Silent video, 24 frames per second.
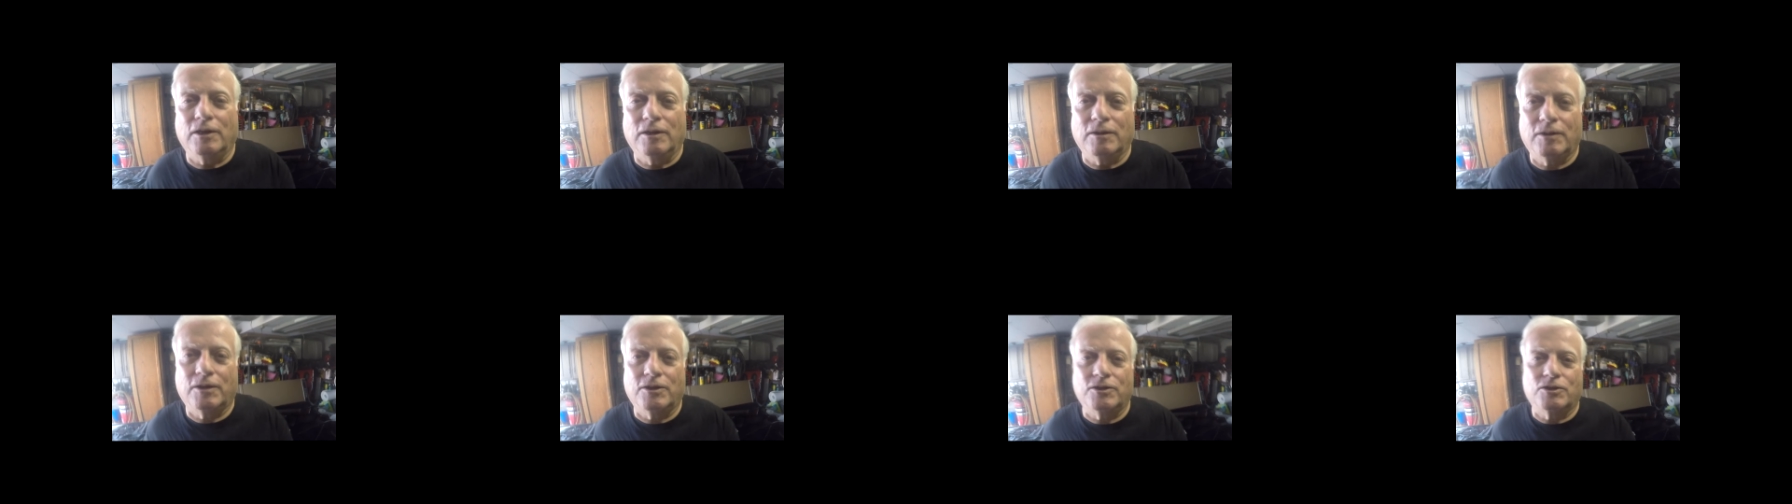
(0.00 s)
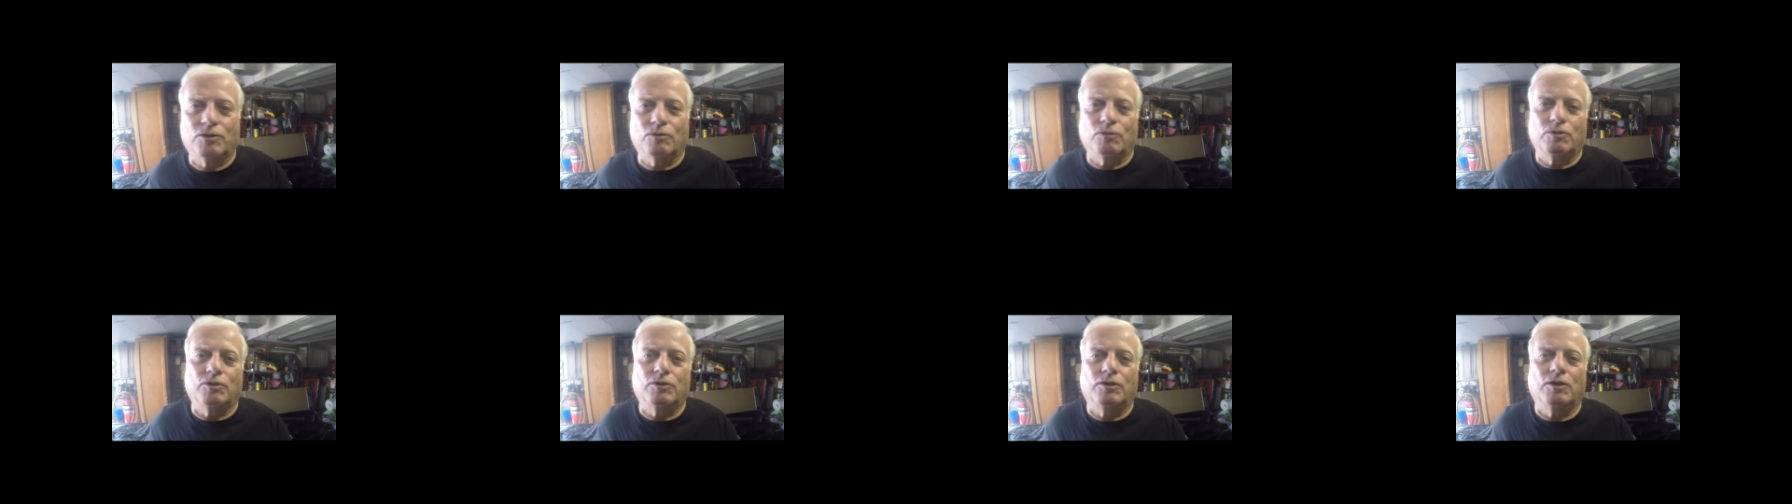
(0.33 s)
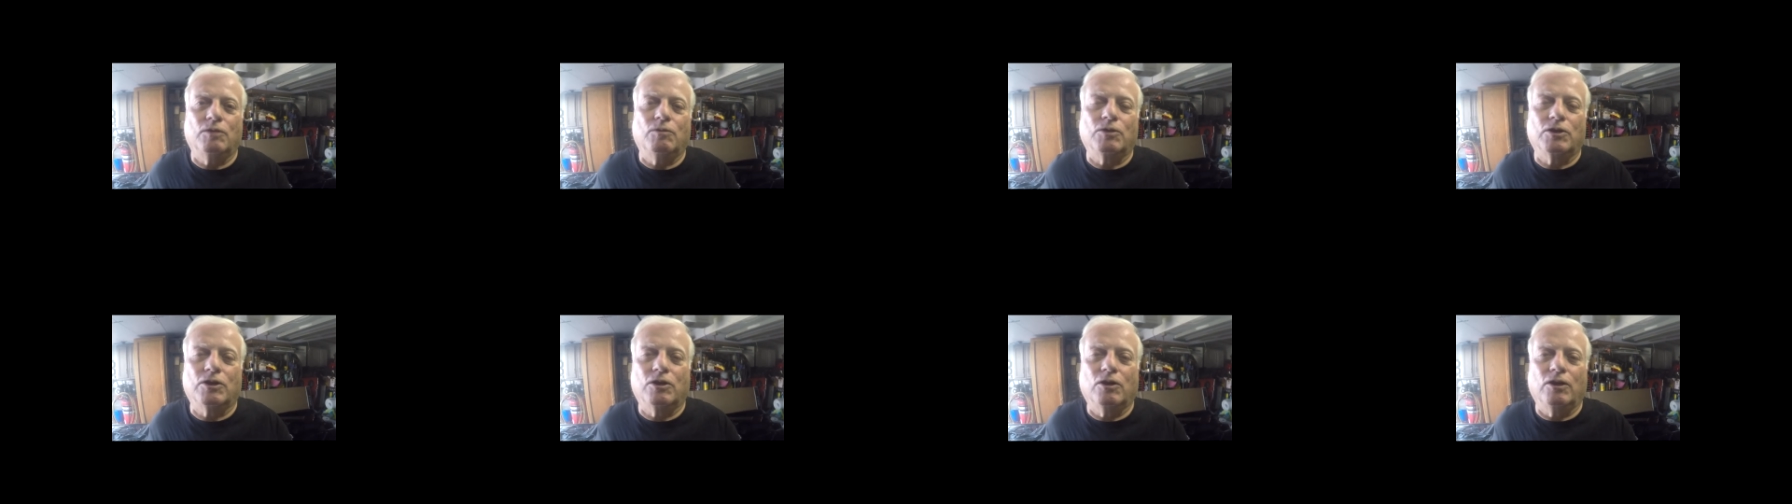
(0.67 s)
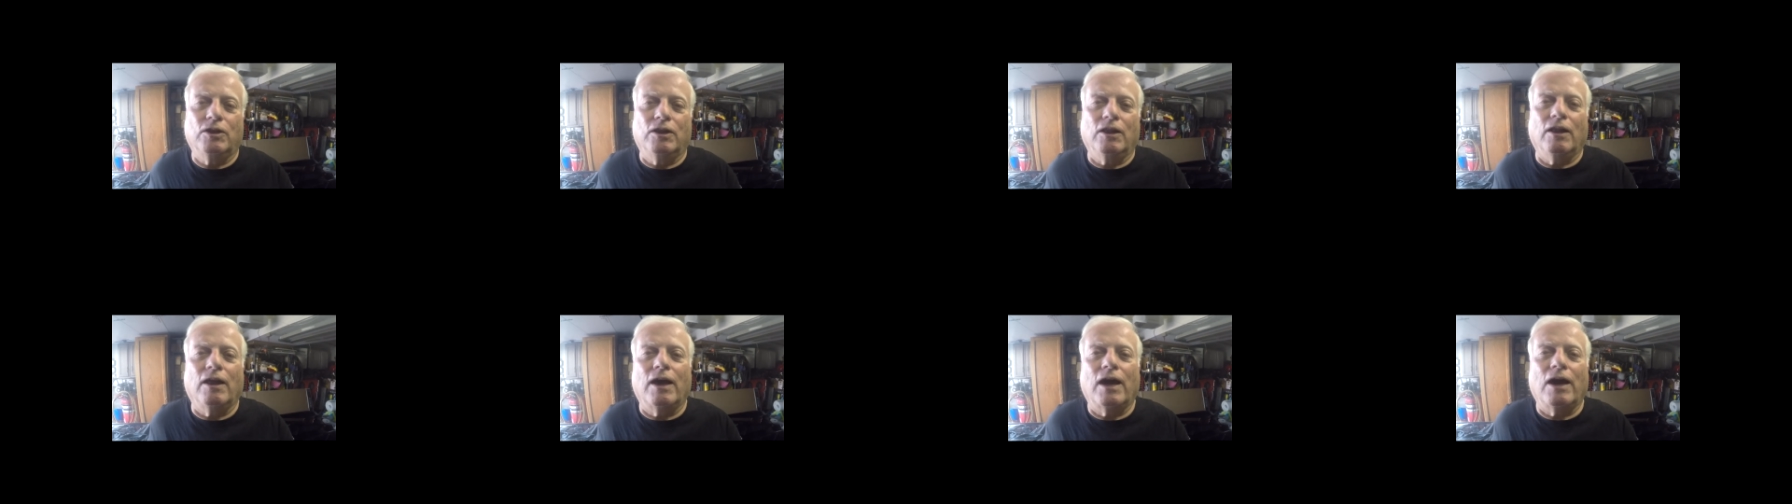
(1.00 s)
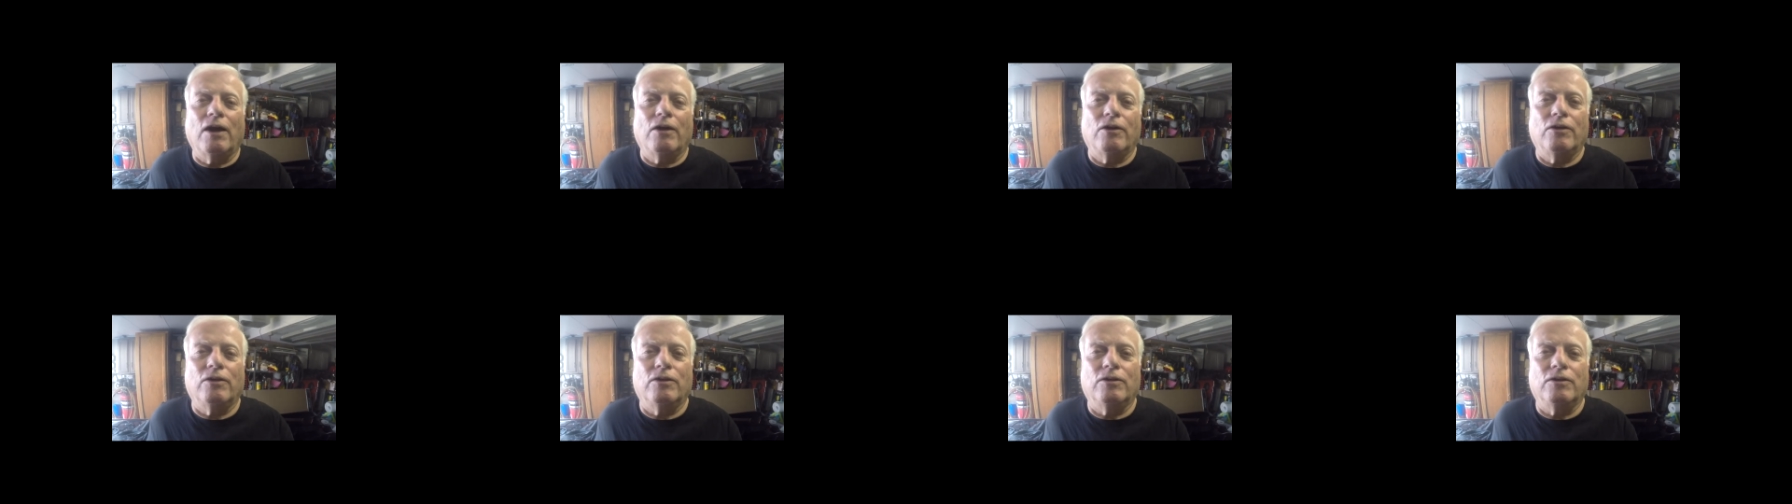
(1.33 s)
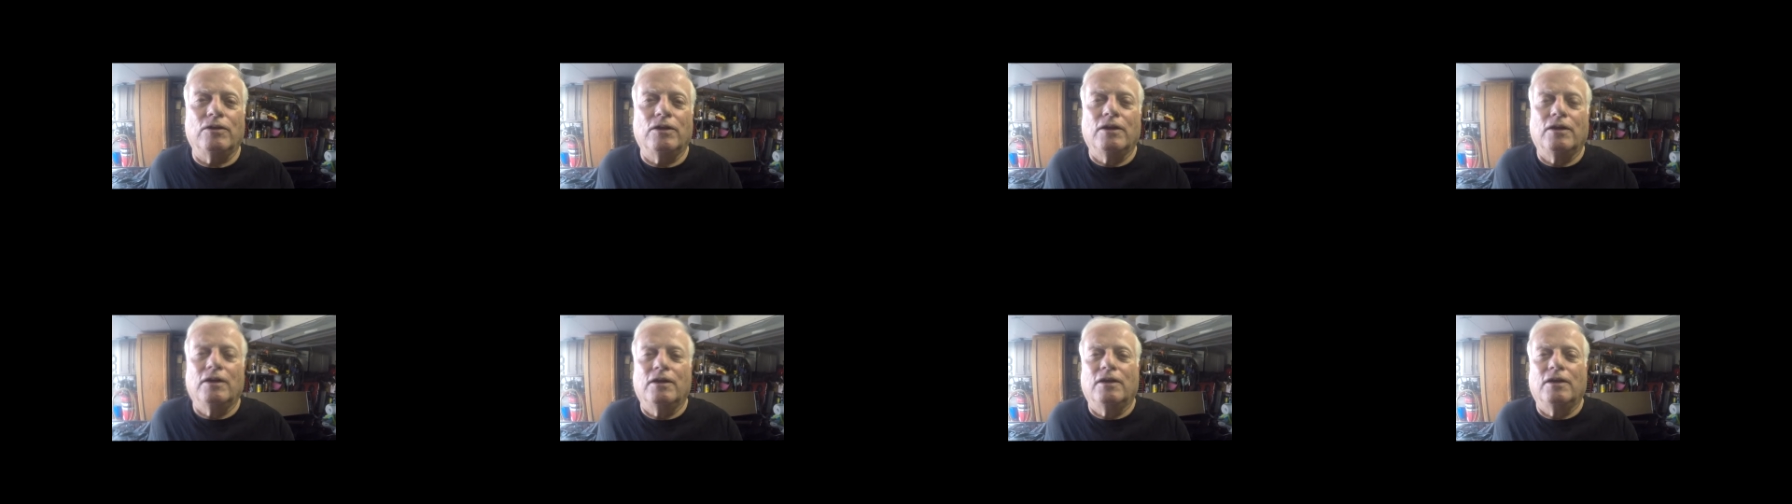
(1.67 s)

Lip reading: because it would get louder